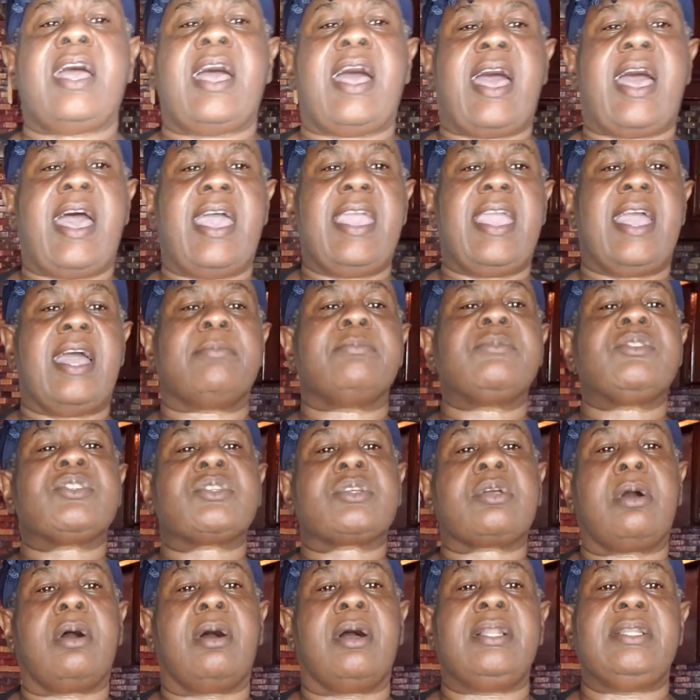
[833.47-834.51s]
I am
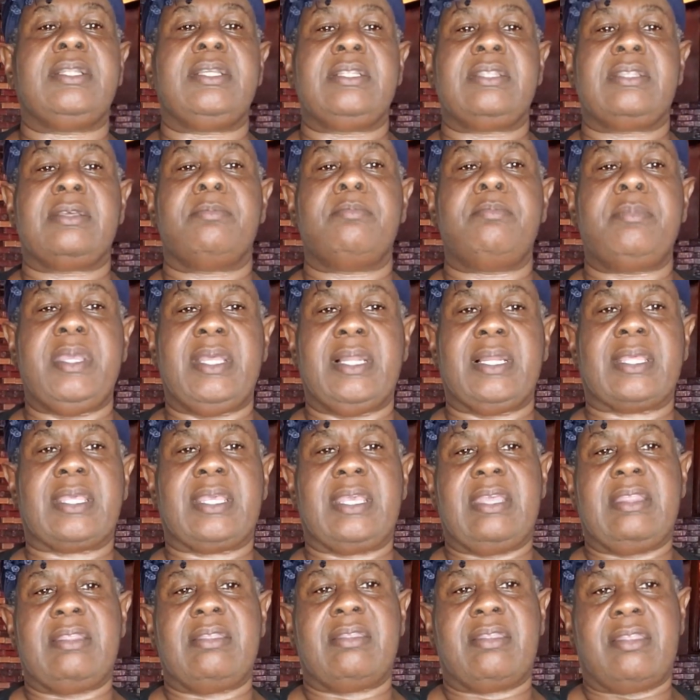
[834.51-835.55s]
scalding the milk
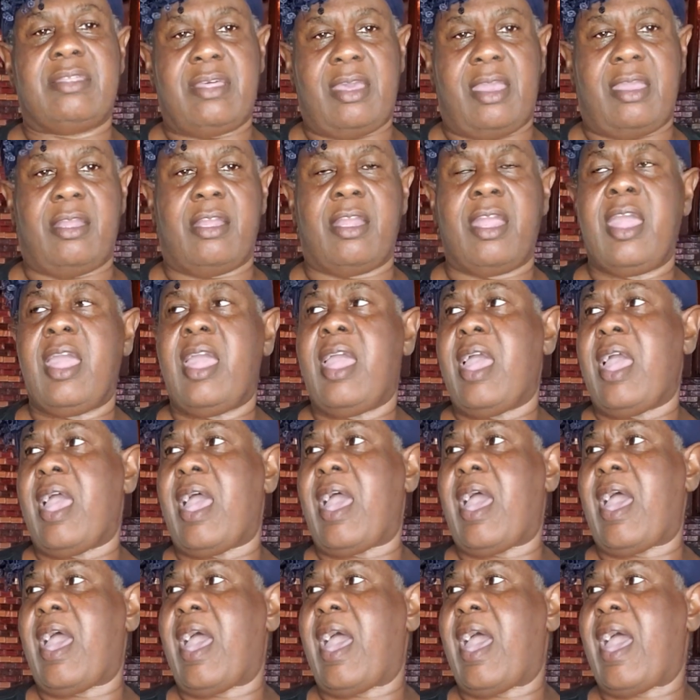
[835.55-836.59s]
in there.
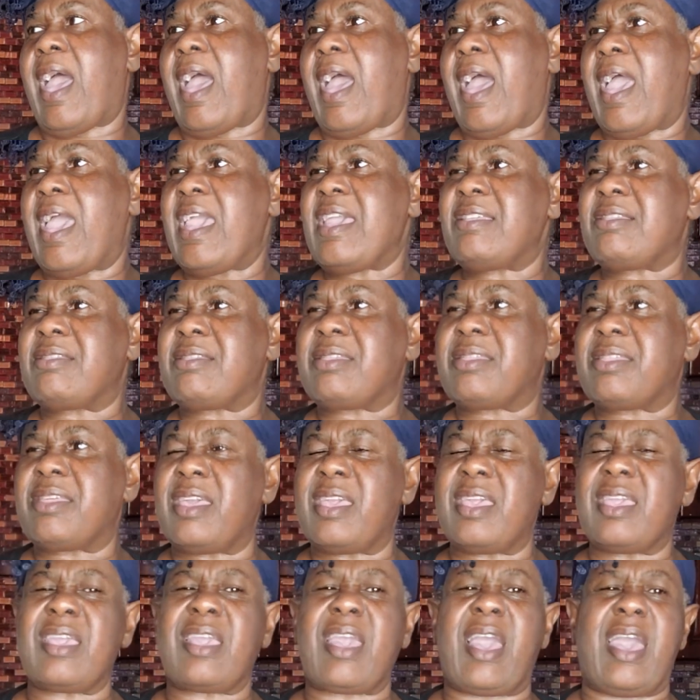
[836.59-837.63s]
I
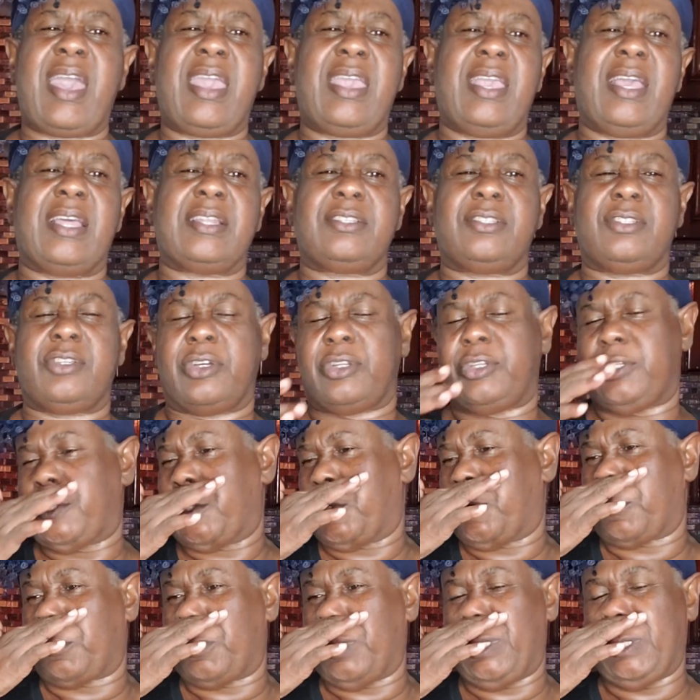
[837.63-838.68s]
think I had done the
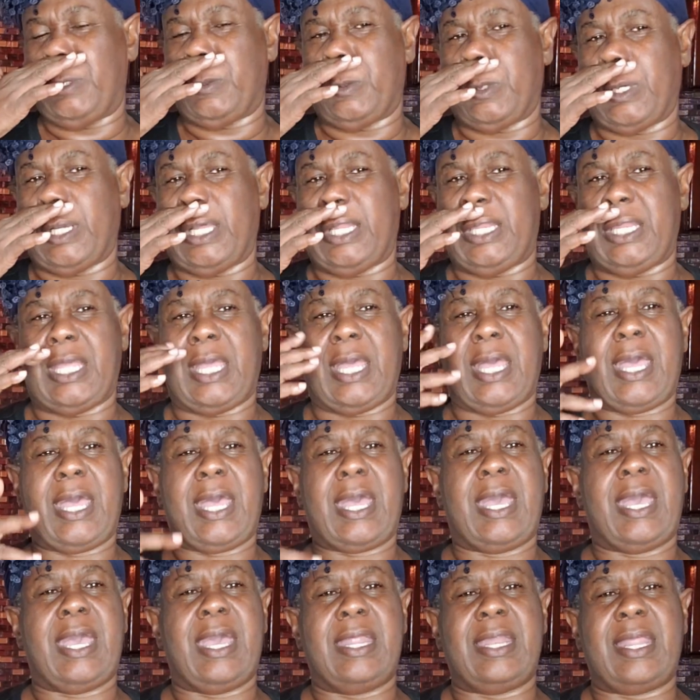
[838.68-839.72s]
green one,
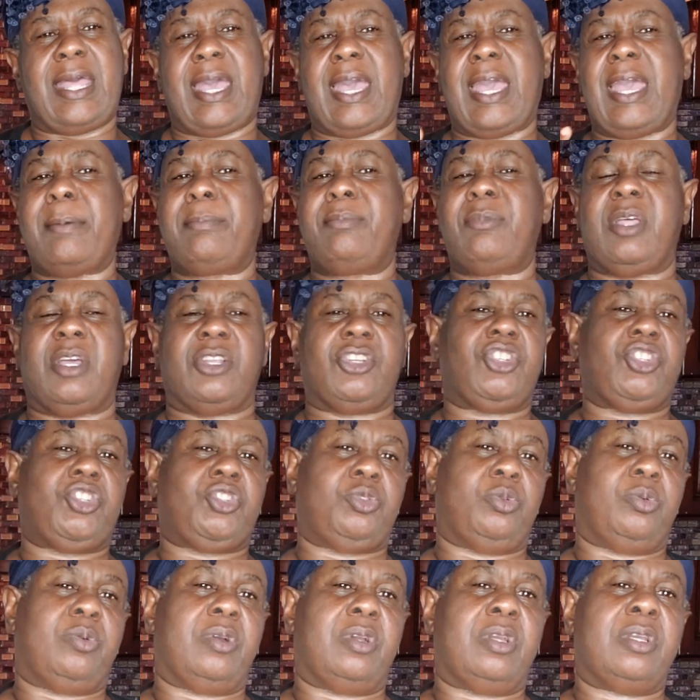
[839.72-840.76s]
and I'm not
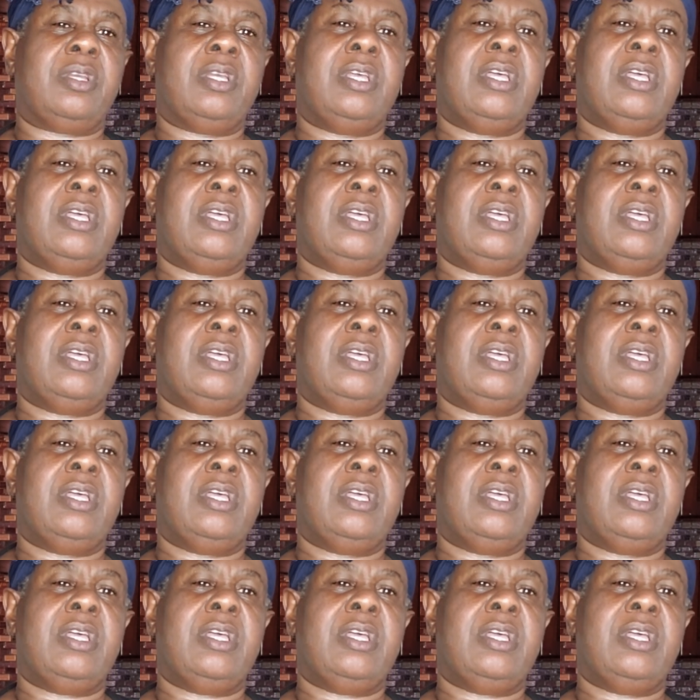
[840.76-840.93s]
sure.